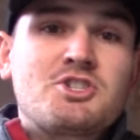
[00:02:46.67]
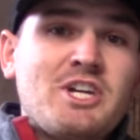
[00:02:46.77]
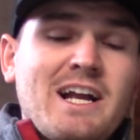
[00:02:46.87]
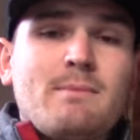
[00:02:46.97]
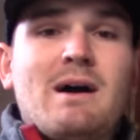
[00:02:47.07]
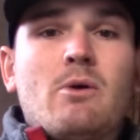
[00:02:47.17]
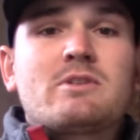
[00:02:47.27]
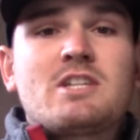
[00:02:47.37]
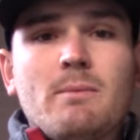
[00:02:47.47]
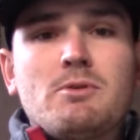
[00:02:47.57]
Check them
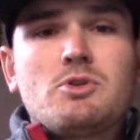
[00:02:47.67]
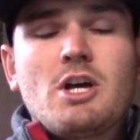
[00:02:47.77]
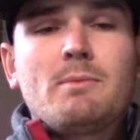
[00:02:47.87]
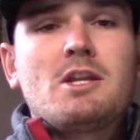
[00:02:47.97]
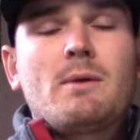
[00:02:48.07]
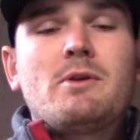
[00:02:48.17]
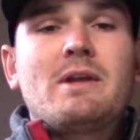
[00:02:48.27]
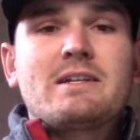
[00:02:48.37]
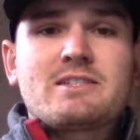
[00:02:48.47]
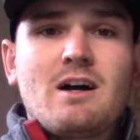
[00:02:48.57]
out,
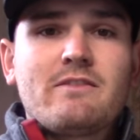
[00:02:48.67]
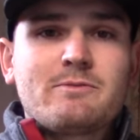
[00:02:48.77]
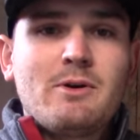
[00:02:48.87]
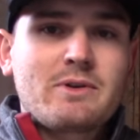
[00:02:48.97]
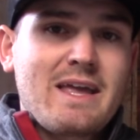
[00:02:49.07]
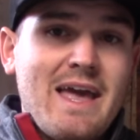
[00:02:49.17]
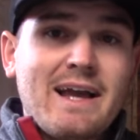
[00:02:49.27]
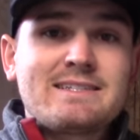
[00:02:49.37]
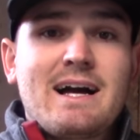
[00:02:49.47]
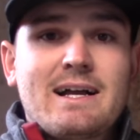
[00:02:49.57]

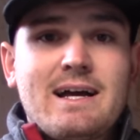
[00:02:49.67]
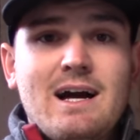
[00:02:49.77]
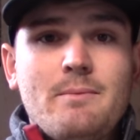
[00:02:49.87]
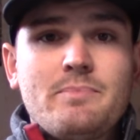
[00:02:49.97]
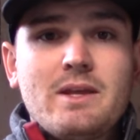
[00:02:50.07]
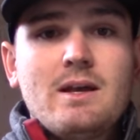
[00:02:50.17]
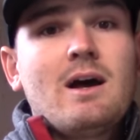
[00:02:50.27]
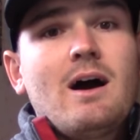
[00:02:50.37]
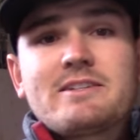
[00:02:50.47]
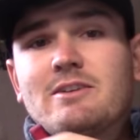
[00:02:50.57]
www.softmilkingegg.com.
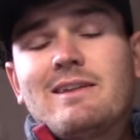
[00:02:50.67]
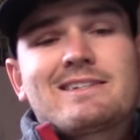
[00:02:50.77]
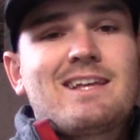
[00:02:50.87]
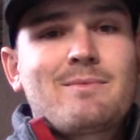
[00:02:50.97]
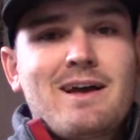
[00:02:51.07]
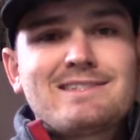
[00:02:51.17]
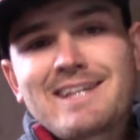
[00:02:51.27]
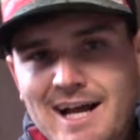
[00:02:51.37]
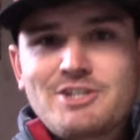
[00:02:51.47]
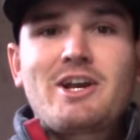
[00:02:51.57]
Until next time guys,
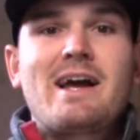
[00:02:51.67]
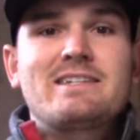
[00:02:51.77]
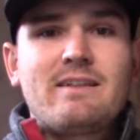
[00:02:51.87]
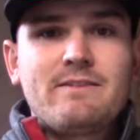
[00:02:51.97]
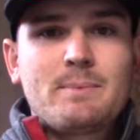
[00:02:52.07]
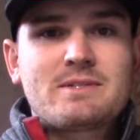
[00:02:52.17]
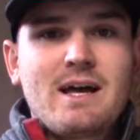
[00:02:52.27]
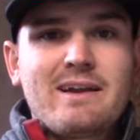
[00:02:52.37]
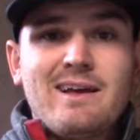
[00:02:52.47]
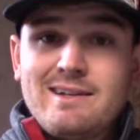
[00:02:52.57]
catch you guys on the flip
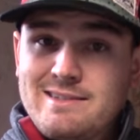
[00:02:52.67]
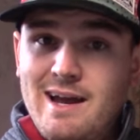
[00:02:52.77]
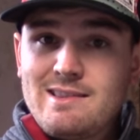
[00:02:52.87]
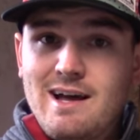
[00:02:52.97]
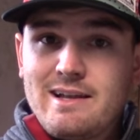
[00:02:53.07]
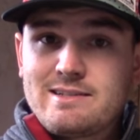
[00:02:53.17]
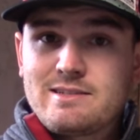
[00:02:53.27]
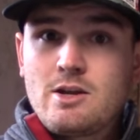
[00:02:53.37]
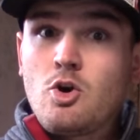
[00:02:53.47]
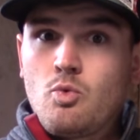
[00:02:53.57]
side. Tight
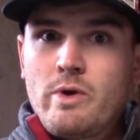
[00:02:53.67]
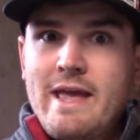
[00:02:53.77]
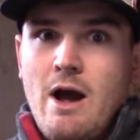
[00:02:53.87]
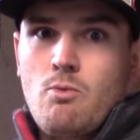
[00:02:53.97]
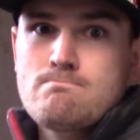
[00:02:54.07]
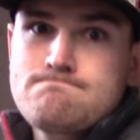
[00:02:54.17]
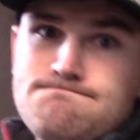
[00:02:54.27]
lines, we out.